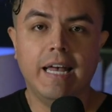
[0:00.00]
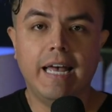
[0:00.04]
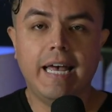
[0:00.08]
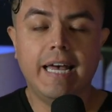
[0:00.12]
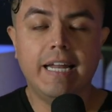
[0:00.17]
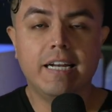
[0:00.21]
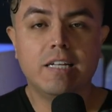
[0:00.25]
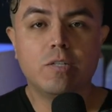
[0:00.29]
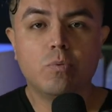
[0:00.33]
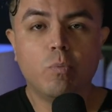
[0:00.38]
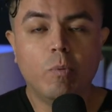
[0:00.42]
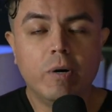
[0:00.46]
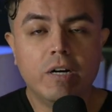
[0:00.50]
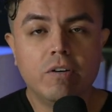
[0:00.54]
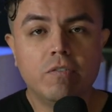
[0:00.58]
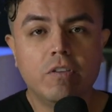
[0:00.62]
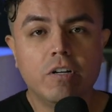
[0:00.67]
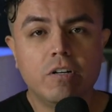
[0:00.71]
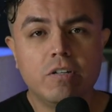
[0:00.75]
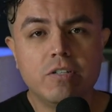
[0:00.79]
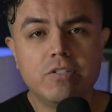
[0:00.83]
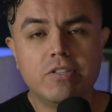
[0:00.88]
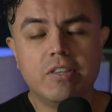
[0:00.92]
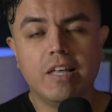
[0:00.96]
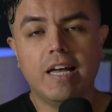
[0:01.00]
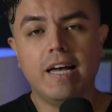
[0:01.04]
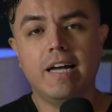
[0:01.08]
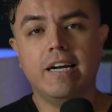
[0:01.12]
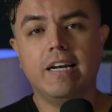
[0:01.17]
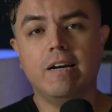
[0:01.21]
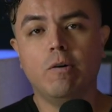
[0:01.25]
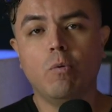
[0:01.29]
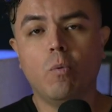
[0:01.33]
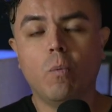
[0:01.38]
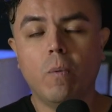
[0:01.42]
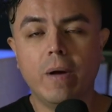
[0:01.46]
And it's one of those that
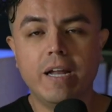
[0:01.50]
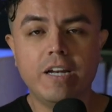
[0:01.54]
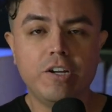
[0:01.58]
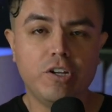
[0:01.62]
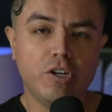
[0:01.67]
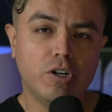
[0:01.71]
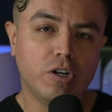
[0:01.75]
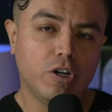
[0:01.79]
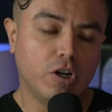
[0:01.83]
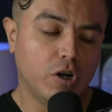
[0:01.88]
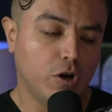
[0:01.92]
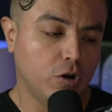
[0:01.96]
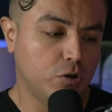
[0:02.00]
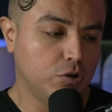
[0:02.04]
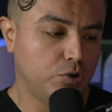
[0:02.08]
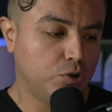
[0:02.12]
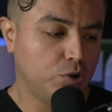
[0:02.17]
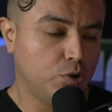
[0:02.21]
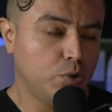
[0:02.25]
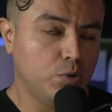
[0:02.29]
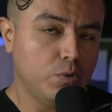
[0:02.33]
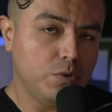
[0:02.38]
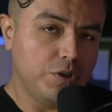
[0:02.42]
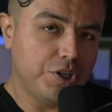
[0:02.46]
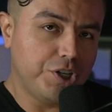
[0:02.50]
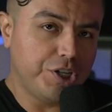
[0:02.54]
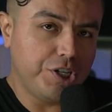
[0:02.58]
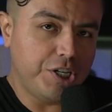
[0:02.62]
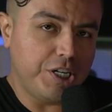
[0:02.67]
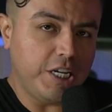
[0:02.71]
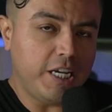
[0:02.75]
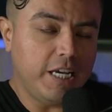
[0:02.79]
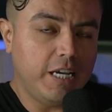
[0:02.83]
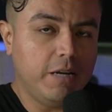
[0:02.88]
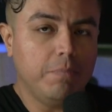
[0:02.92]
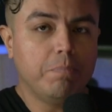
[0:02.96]
when you go too
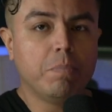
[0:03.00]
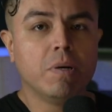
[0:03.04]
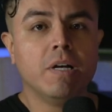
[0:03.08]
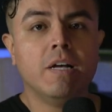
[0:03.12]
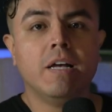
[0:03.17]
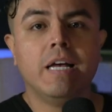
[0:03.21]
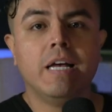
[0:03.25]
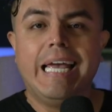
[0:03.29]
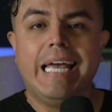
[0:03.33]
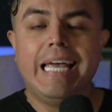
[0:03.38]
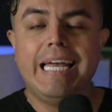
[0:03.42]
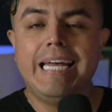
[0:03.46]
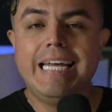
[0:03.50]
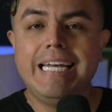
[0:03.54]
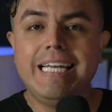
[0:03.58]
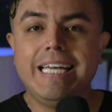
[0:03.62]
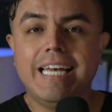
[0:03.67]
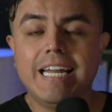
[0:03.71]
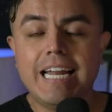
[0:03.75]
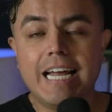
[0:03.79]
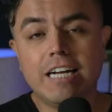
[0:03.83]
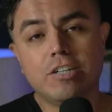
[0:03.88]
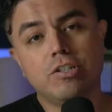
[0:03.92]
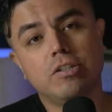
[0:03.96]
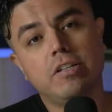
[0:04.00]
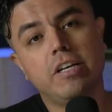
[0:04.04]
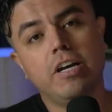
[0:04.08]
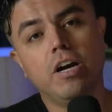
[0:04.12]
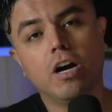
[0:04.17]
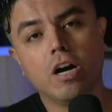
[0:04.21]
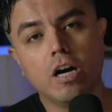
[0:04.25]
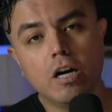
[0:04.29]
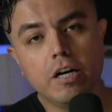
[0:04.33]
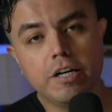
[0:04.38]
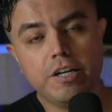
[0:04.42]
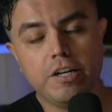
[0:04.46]
cheap, it can actually
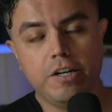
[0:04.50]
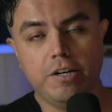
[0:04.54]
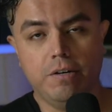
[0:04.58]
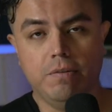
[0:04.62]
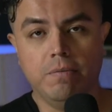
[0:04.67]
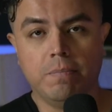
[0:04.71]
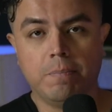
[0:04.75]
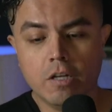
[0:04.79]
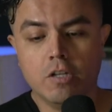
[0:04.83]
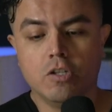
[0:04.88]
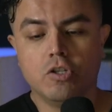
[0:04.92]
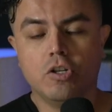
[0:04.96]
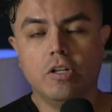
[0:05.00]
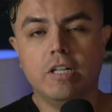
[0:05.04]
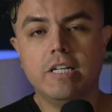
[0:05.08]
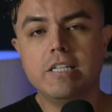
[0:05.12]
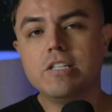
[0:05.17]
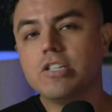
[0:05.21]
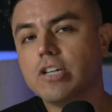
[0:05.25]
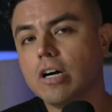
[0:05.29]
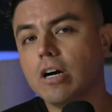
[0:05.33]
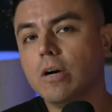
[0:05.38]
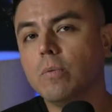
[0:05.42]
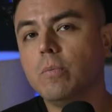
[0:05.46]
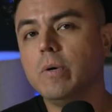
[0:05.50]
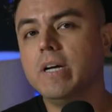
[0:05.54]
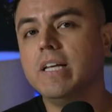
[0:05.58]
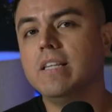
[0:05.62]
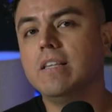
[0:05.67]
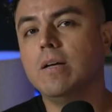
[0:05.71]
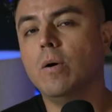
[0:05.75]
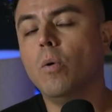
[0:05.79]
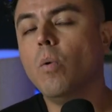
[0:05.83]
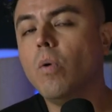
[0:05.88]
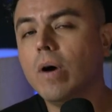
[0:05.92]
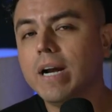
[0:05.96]
hurt you. So let's start
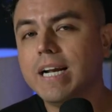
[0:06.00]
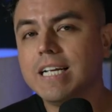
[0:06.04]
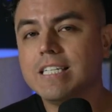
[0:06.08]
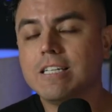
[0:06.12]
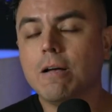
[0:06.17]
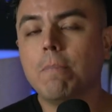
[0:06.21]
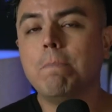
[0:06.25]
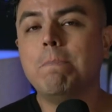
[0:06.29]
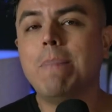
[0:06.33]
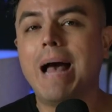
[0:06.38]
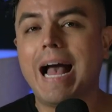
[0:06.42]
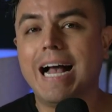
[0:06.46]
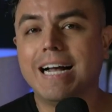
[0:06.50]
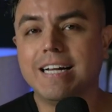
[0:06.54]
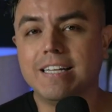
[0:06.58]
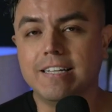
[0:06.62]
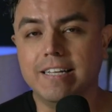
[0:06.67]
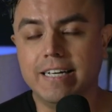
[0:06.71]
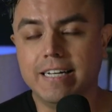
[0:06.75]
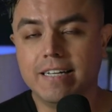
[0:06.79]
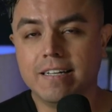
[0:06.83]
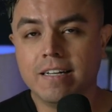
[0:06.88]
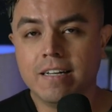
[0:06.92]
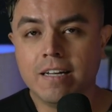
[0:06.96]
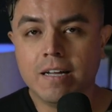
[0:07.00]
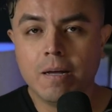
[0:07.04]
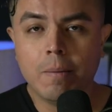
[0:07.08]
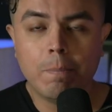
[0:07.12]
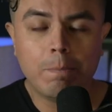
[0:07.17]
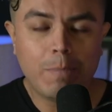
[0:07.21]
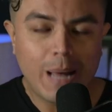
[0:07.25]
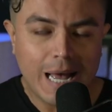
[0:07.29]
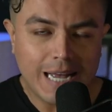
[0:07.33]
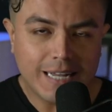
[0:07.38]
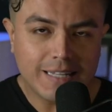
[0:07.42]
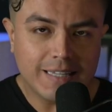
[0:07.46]
with what is a backlink.
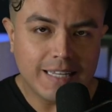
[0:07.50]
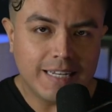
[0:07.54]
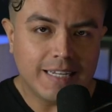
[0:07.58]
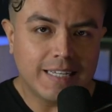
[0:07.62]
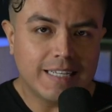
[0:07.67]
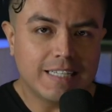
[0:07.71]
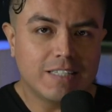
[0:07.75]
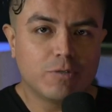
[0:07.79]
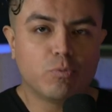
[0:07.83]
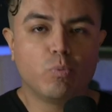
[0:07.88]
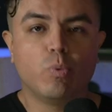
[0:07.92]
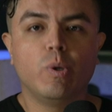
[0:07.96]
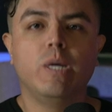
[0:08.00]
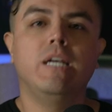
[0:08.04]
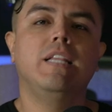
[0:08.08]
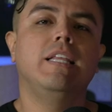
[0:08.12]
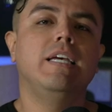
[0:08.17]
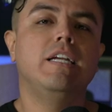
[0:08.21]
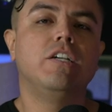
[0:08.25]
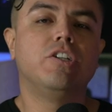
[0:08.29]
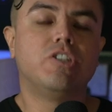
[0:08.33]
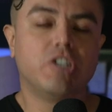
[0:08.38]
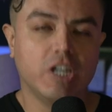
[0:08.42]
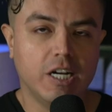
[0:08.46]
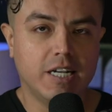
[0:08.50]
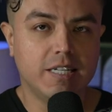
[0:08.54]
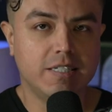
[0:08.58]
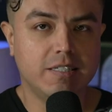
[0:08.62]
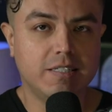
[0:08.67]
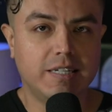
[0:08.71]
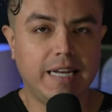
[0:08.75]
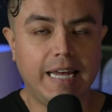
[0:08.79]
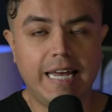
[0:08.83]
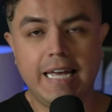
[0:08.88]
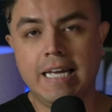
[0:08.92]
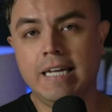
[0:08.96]
Backlink is really
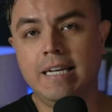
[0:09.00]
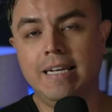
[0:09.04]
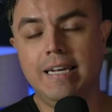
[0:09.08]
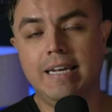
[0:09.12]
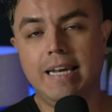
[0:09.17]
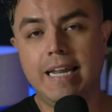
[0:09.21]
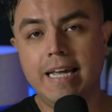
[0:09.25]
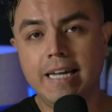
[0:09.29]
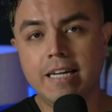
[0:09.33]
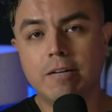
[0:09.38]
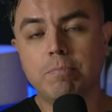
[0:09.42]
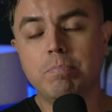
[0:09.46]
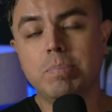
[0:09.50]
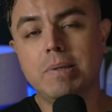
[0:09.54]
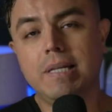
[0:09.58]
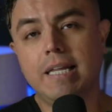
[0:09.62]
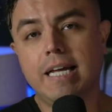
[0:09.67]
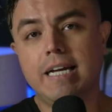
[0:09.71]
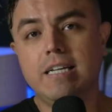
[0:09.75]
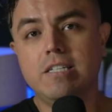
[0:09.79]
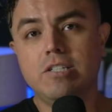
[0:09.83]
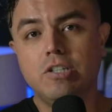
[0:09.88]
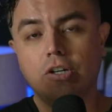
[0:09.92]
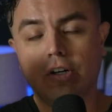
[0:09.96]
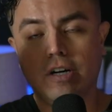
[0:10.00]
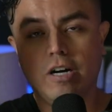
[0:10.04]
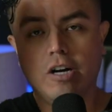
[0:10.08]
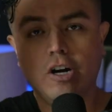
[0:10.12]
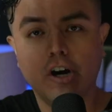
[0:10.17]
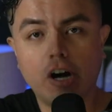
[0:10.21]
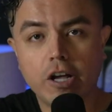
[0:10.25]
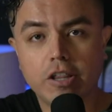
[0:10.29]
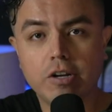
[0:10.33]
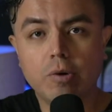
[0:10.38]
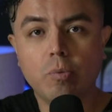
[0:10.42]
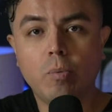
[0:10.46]
just a link placed on
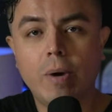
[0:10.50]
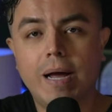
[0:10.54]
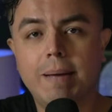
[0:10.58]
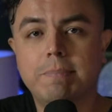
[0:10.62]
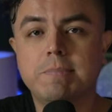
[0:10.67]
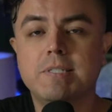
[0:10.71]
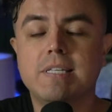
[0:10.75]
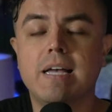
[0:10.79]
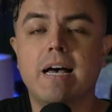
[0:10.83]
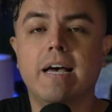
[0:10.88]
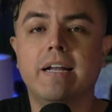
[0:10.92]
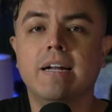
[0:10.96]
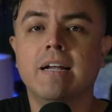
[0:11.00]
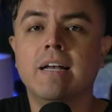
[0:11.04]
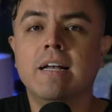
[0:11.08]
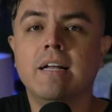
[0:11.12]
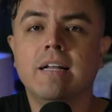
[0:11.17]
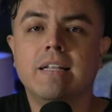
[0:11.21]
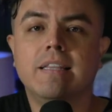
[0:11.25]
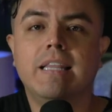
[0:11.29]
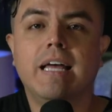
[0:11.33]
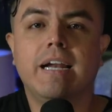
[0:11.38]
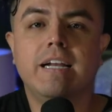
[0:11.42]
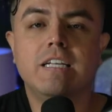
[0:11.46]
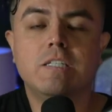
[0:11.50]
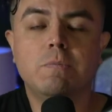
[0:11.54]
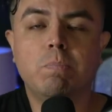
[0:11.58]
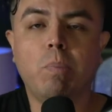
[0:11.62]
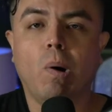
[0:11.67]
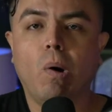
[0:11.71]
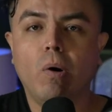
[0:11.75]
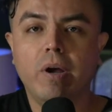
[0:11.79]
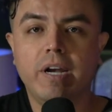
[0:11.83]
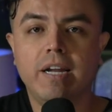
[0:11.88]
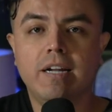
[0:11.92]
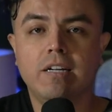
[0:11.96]
another website that is
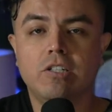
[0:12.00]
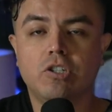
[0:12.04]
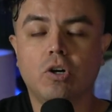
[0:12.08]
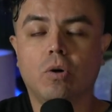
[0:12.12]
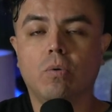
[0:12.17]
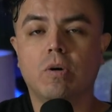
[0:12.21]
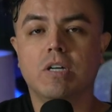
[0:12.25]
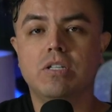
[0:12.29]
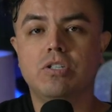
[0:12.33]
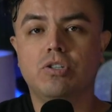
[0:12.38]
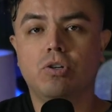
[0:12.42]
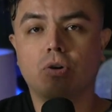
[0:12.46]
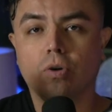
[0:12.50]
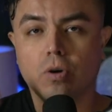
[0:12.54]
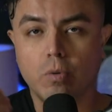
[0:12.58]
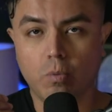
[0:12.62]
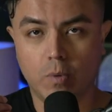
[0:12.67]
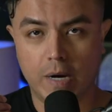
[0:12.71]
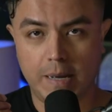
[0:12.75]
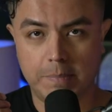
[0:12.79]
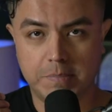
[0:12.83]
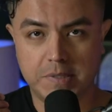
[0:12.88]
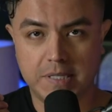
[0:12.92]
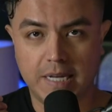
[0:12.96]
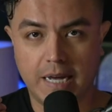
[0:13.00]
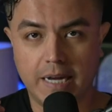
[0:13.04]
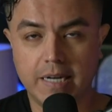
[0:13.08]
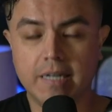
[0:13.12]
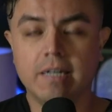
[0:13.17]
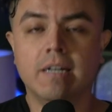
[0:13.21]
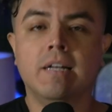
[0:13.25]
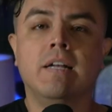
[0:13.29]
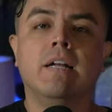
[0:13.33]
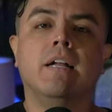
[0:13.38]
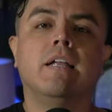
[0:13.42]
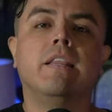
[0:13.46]
pointing towards your website.
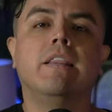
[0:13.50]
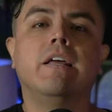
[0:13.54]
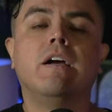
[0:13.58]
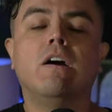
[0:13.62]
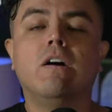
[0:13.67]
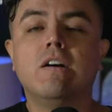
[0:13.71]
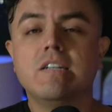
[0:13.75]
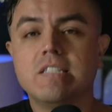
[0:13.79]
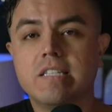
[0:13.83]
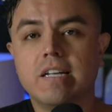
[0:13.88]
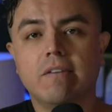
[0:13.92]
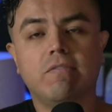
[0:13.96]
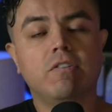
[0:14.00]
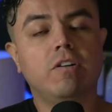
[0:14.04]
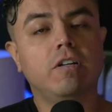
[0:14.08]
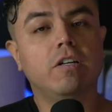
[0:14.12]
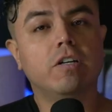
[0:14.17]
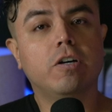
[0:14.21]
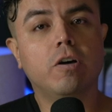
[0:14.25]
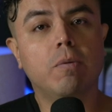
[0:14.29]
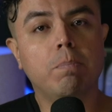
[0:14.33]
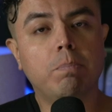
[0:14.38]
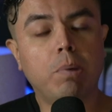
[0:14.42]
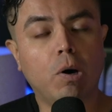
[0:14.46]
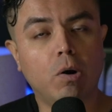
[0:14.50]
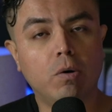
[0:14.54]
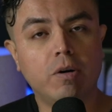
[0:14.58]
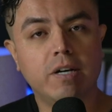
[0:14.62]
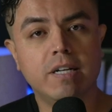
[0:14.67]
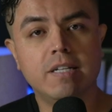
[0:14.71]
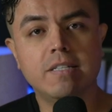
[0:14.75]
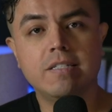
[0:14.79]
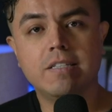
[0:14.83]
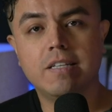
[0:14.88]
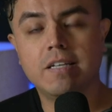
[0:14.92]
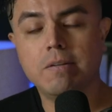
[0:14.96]
There are several
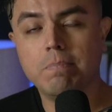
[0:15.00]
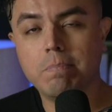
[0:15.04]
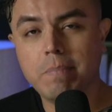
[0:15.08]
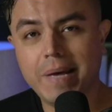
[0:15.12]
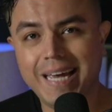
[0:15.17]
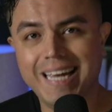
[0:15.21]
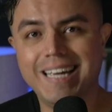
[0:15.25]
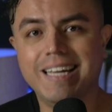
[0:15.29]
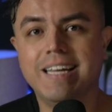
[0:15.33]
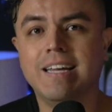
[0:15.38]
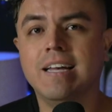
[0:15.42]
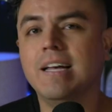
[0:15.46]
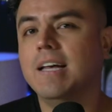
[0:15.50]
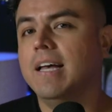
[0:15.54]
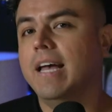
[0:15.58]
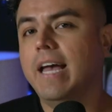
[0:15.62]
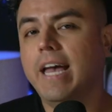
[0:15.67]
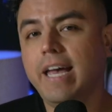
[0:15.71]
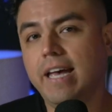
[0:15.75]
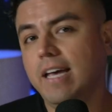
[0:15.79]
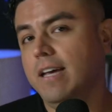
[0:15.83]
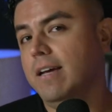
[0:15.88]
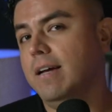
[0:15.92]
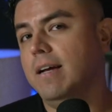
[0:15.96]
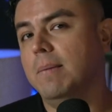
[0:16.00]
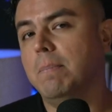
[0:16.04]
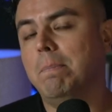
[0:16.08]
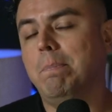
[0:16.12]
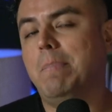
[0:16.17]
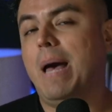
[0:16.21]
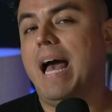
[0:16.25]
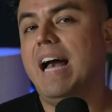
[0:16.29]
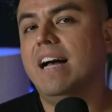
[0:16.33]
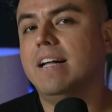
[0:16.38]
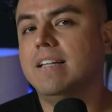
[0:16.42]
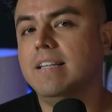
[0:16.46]
components that make a
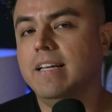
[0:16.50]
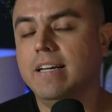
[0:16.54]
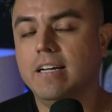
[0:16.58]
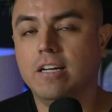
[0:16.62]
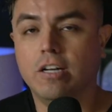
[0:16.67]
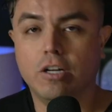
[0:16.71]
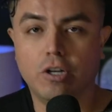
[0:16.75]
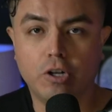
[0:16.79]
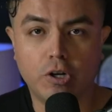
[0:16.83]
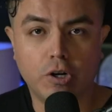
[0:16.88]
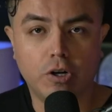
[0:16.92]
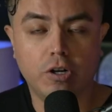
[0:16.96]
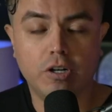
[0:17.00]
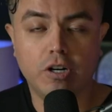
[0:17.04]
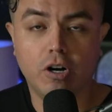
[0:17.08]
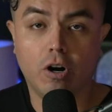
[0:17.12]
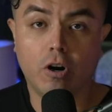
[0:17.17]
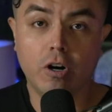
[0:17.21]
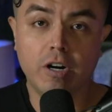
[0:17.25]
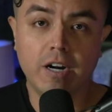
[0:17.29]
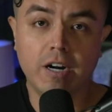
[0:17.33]
backlink good or